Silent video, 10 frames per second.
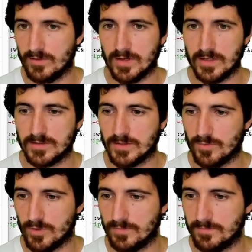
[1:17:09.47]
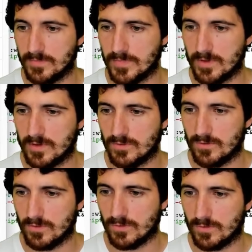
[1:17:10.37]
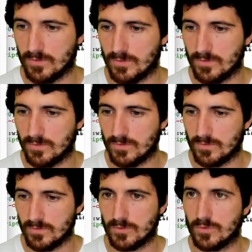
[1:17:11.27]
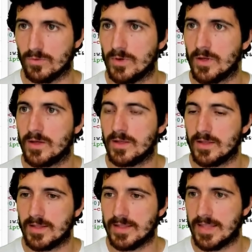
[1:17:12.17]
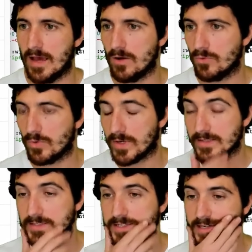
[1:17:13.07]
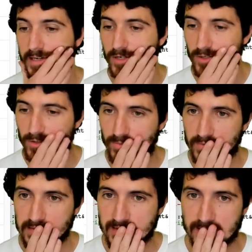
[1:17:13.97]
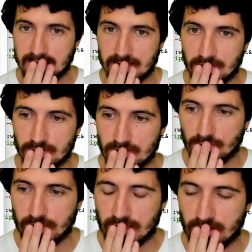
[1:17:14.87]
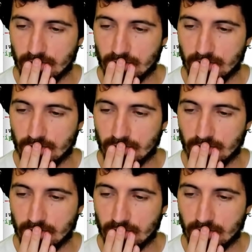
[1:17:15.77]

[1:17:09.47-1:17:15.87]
now we're getting somewhere so cool now we can see here that we